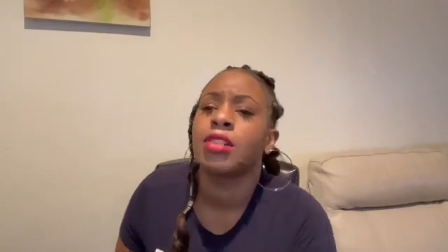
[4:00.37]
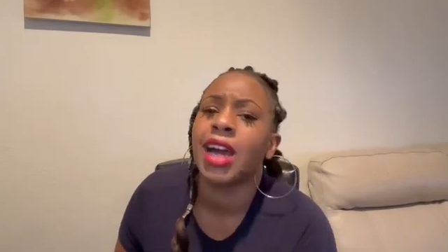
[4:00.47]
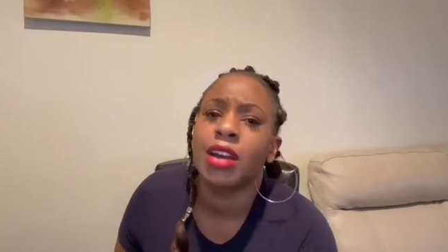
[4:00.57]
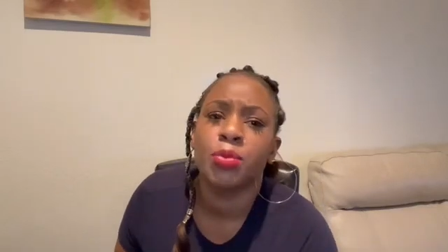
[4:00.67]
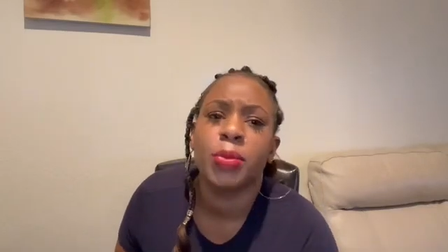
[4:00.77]

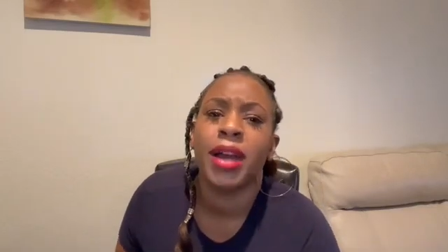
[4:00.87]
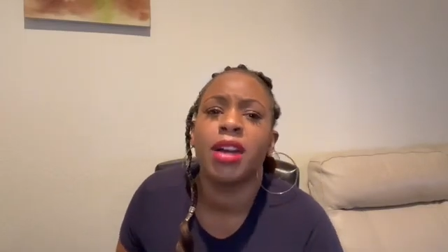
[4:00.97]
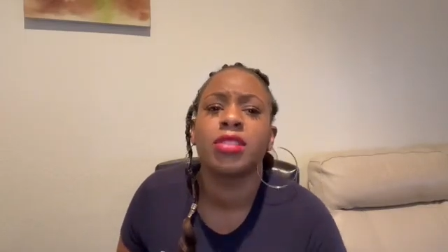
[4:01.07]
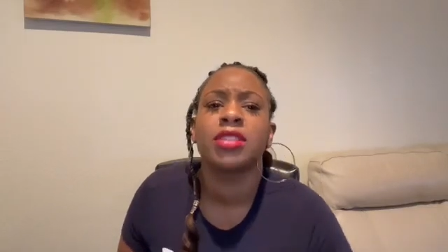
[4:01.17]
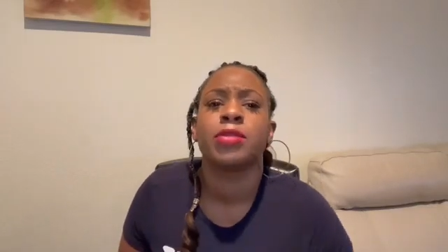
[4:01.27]
don't remember
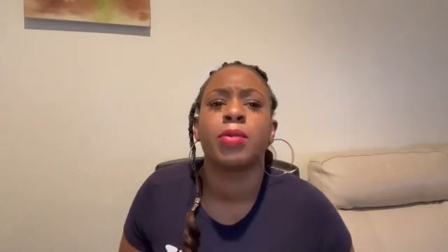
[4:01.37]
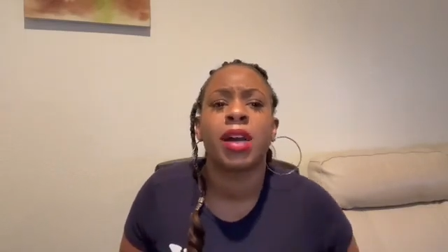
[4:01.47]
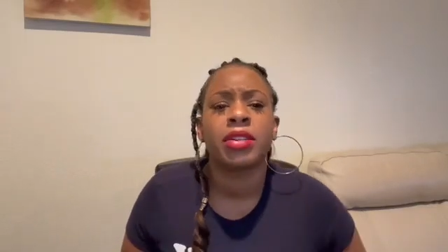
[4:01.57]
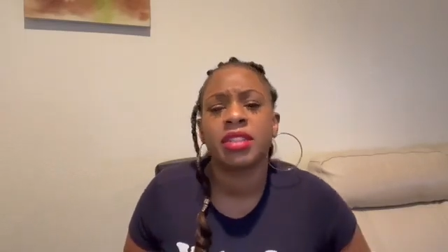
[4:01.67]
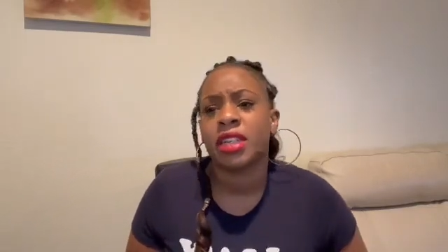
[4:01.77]
how old is
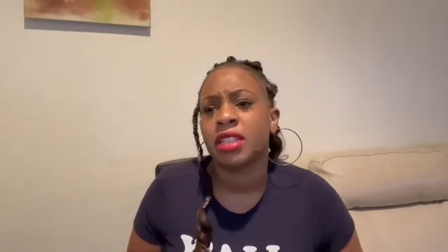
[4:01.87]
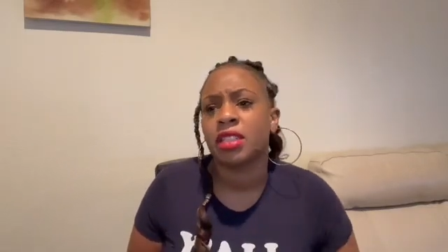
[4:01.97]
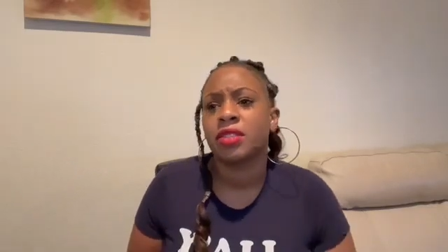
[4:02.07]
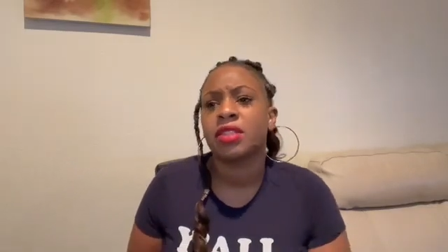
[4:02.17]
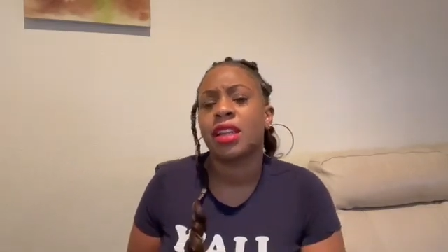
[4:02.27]
Maurier
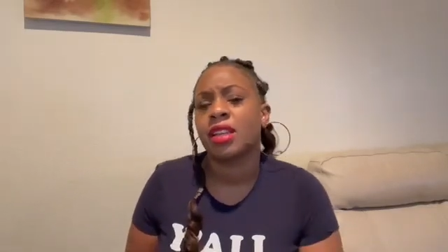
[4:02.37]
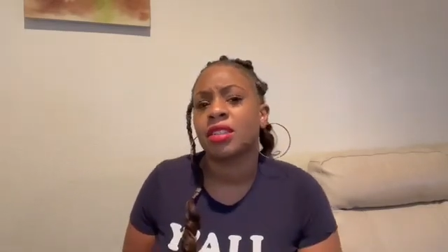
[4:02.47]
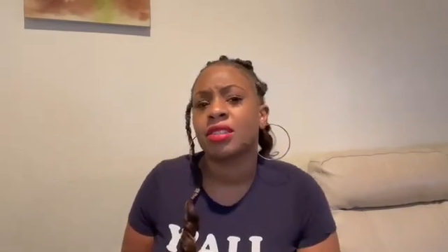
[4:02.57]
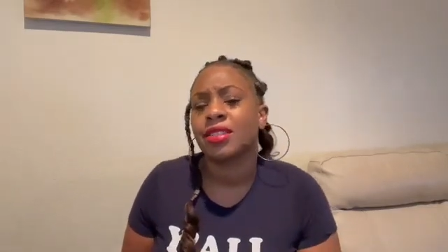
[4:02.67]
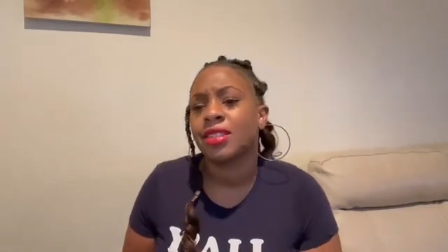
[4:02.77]
though. Is he like
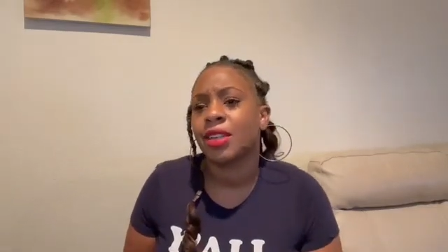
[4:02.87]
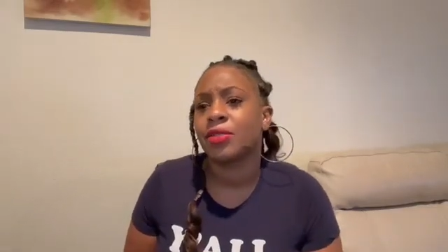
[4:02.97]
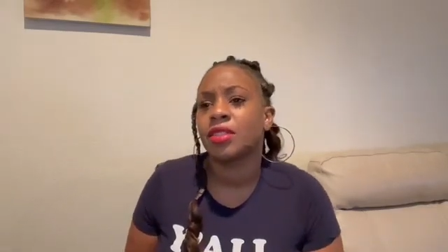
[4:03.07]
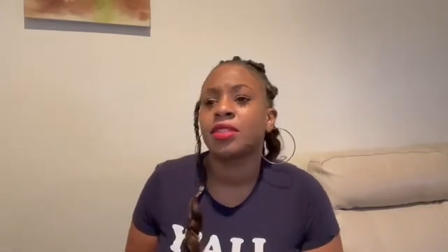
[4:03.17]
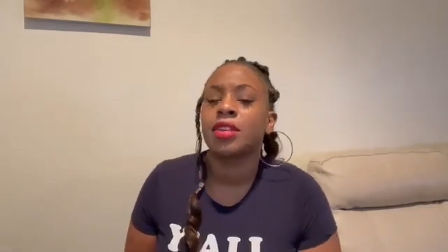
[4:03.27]

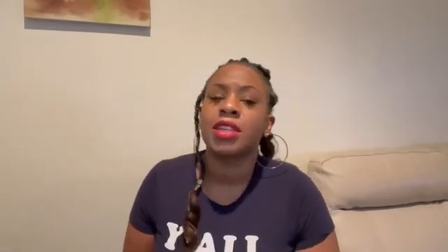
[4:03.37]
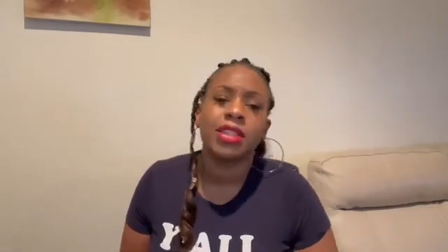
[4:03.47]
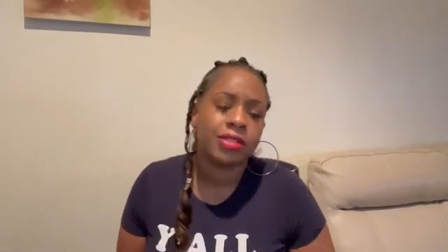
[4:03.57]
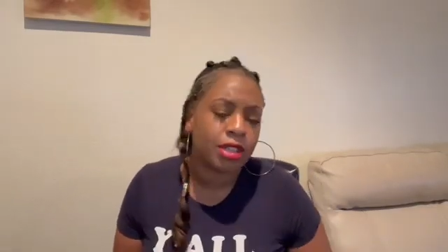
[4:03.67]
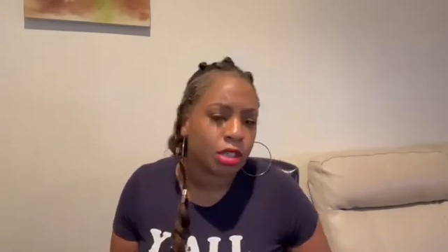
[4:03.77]
37? So
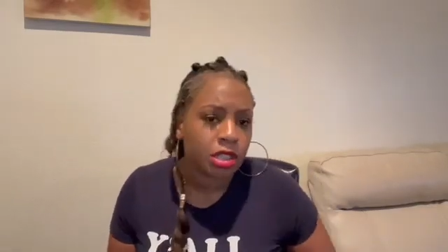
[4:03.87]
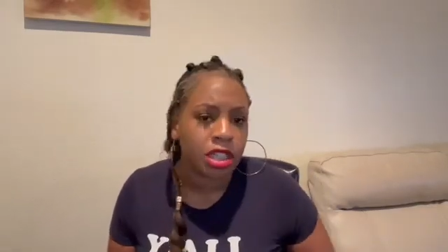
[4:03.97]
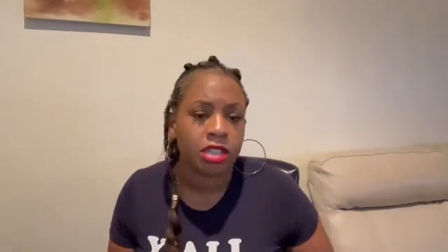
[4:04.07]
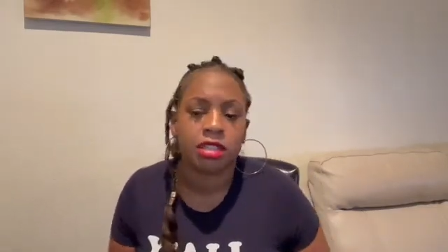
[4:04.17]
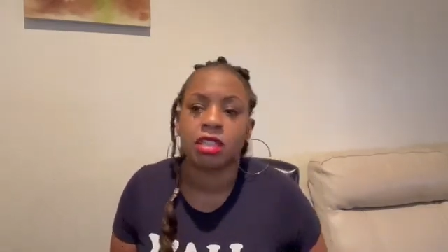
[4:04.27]
he's a little
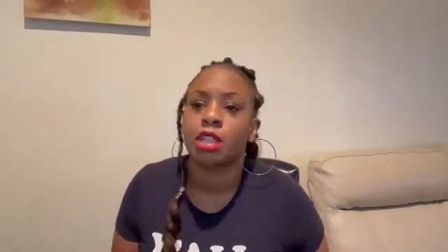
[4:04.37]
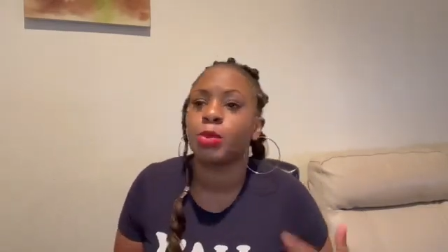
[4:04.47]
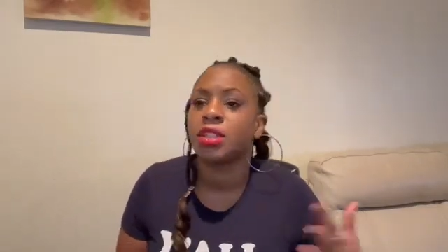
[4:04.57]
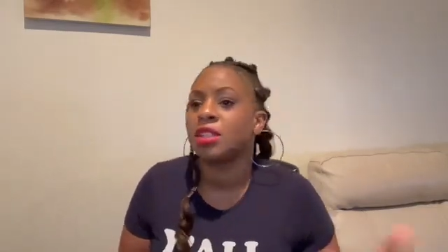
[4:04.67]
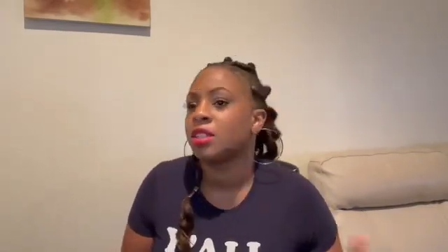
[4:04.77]
younger than her,
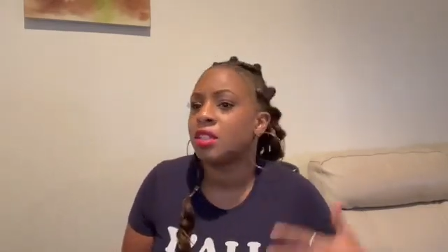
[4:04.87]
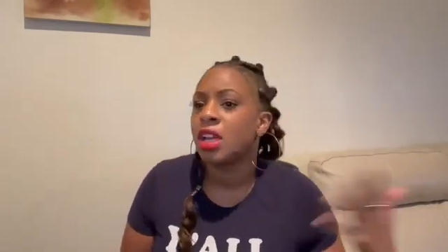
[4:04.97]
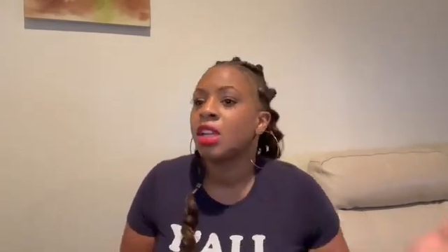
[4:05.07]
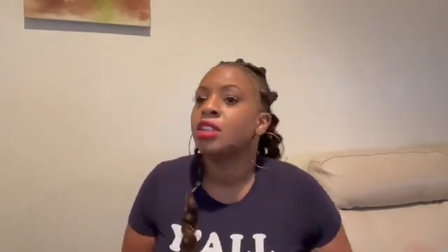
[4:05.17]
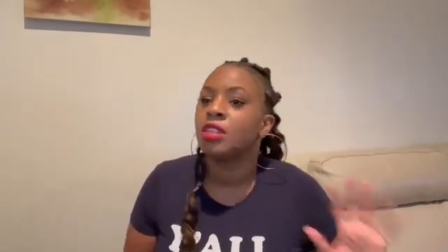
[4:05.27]
but he's
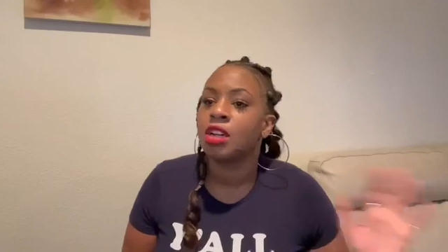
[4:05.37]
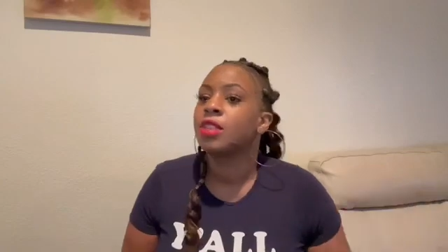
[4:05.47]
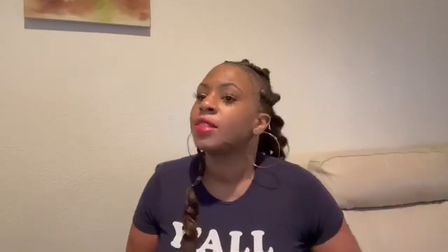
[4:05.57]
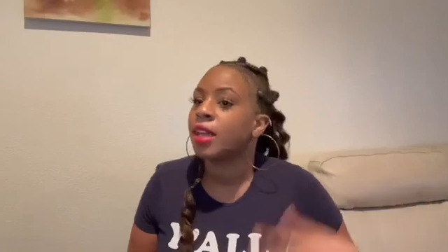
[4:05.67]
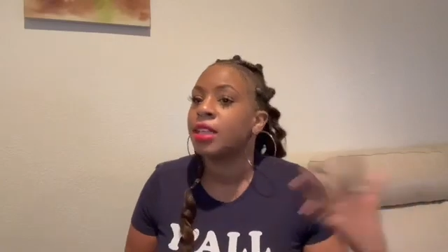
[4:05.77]

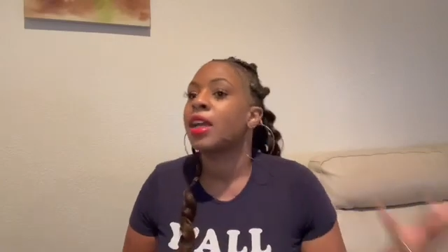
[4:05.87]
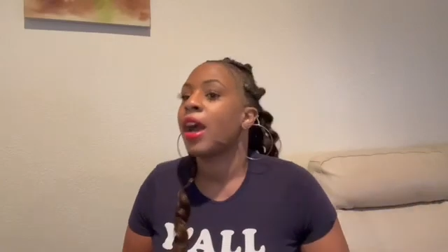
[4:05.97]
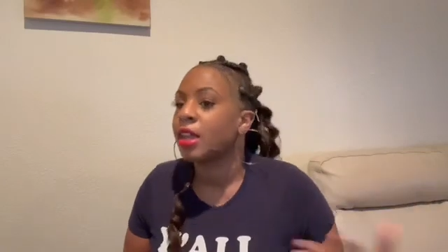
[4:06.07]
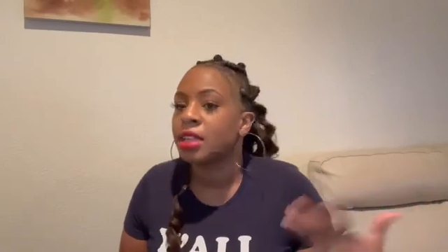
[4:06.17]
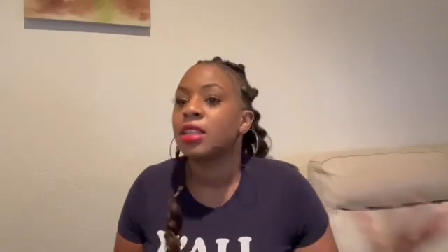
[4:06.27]
like, he
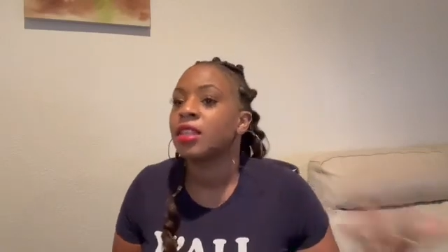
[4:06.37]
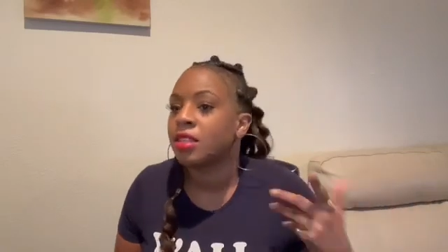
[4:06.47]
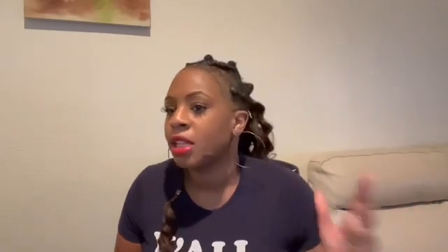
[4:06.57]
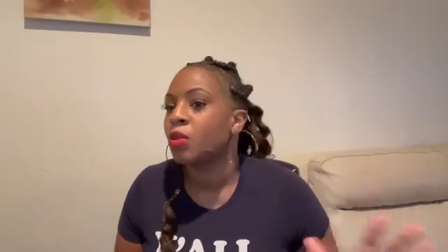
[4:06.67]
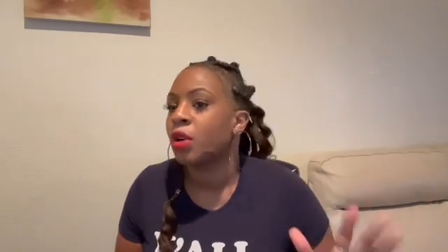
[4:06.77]
got in there,
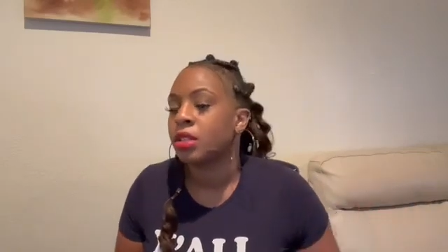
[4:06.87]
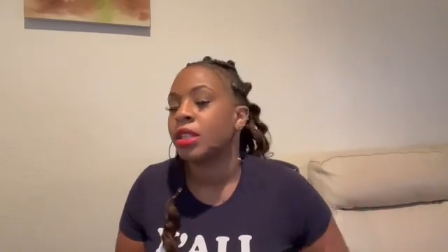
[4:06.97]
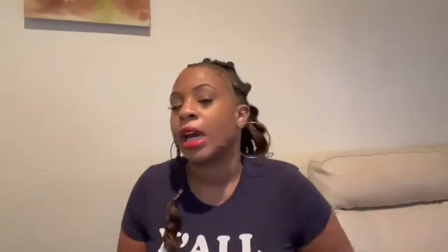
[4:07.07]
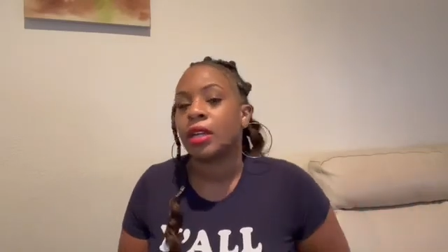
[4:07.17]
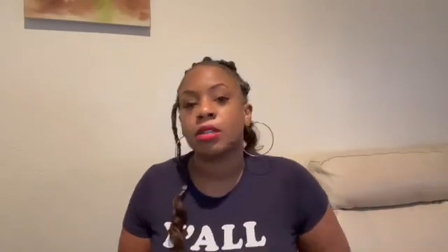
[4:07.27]
they worked it
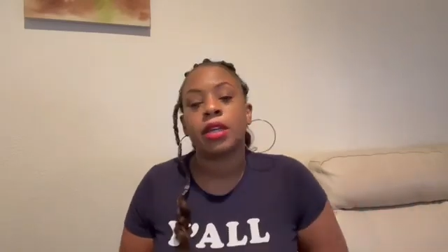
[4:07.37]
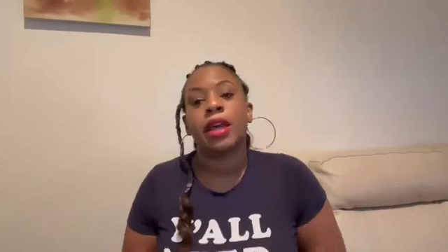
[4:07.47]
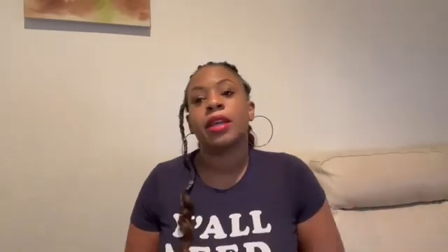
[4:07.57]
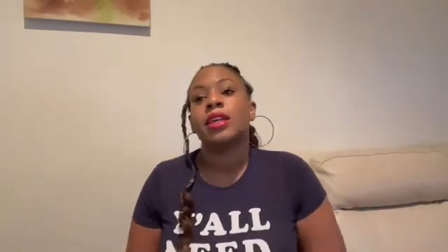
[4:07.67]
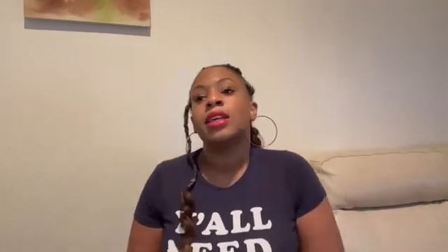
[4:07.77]
out.
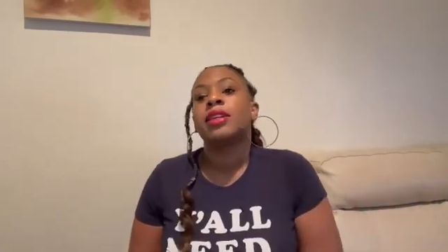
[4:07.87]
Okay.